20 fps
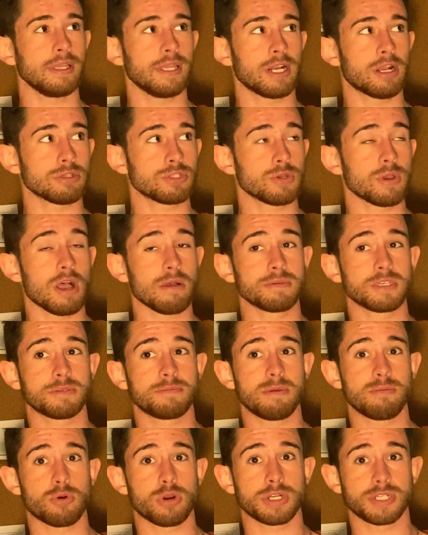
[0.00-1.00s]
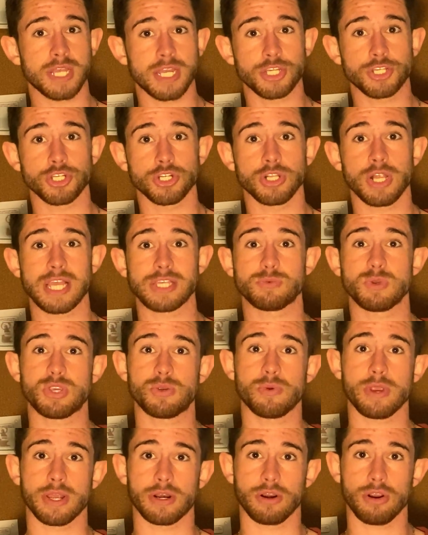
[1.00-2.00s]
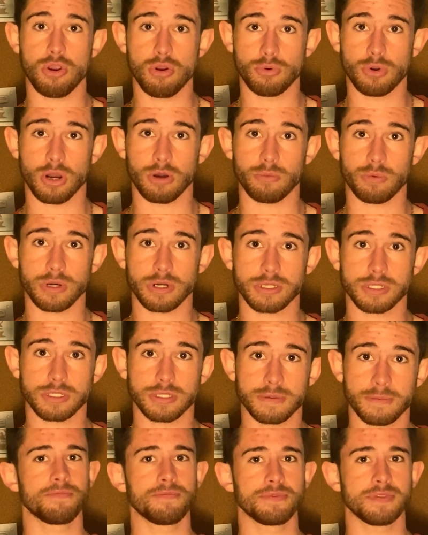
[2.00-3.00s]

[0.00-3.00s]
It also helps us be more intentional as we create our own artworks.